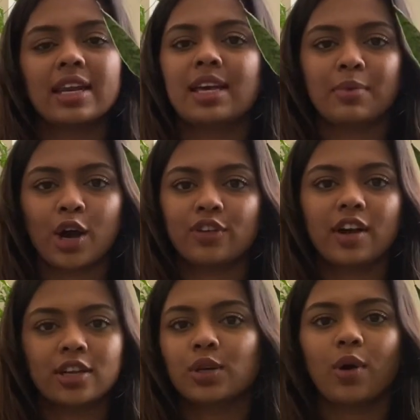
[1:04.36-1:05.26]
any amount of
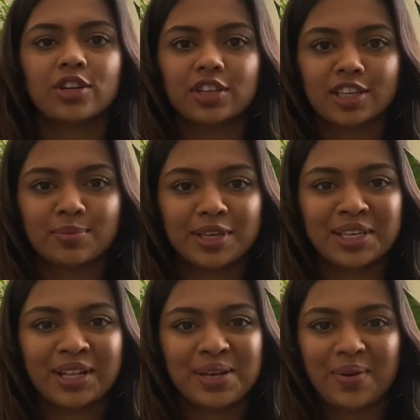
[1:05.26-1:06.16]
underwatering is
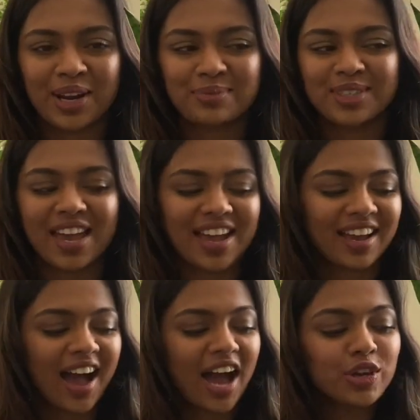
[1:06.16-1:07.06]
basically what I'm saying.
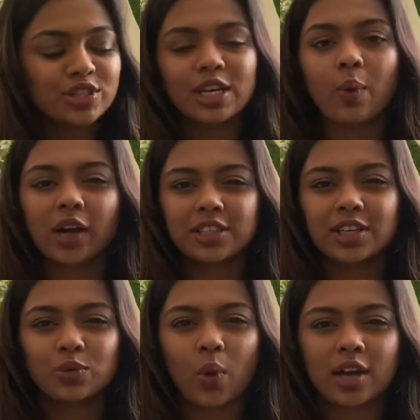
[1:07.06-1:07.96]
I usually water
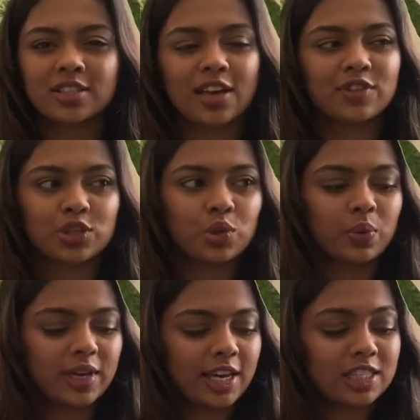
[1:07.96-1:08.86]
it once every
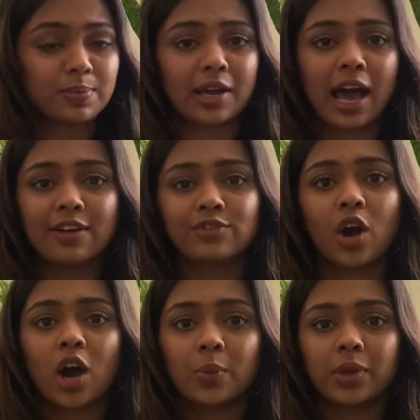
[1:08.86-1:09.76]
2 weeks, but I've
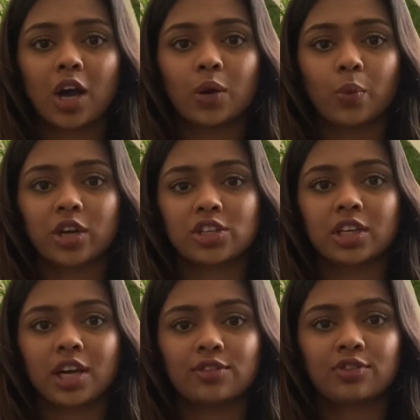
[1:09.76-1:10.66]
gone without
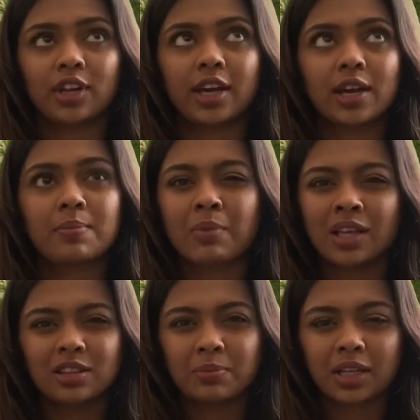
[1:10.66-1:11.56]
watering it for like a
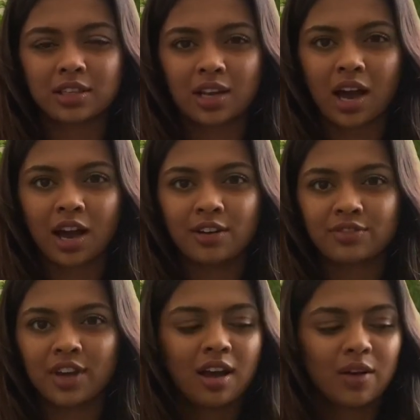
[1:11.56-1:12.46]
month, month and a half
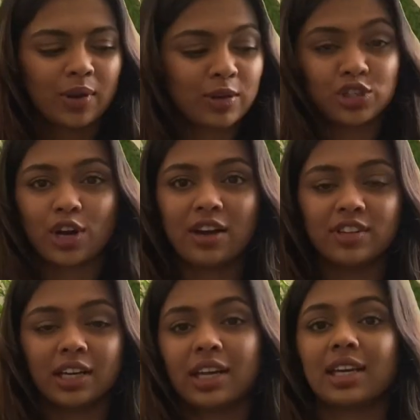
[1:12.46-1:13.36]
when I was
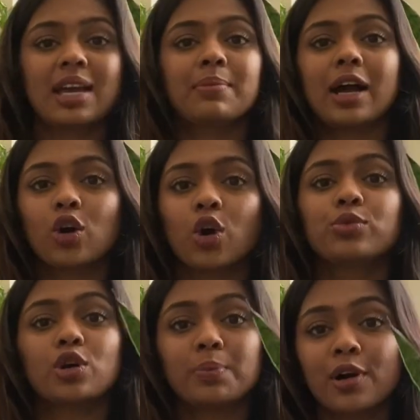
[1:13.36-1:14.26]
traveling and I came back home
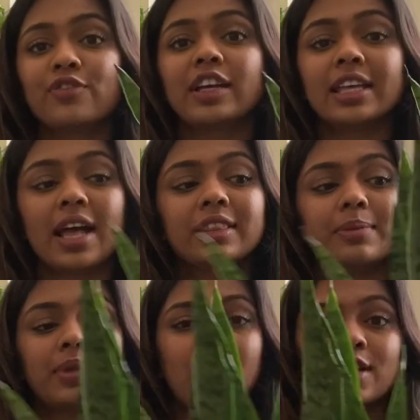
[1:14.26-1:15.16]
to a perfectly
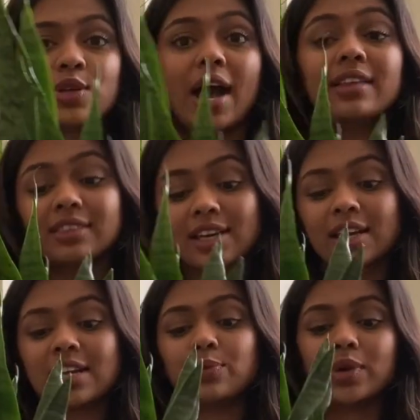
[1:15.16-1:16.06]
healthy plant. So I
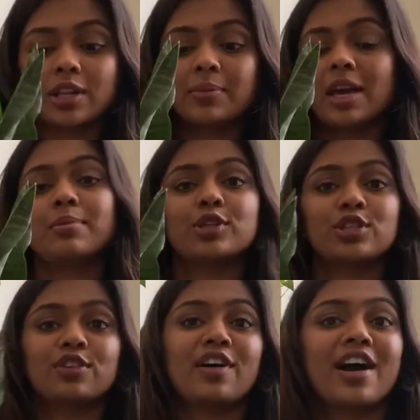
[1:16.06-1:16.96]
think it will be able to
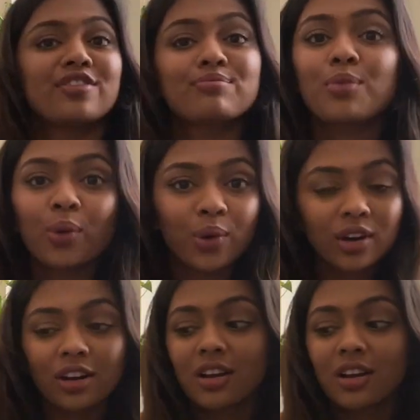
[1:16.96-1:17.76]
survive more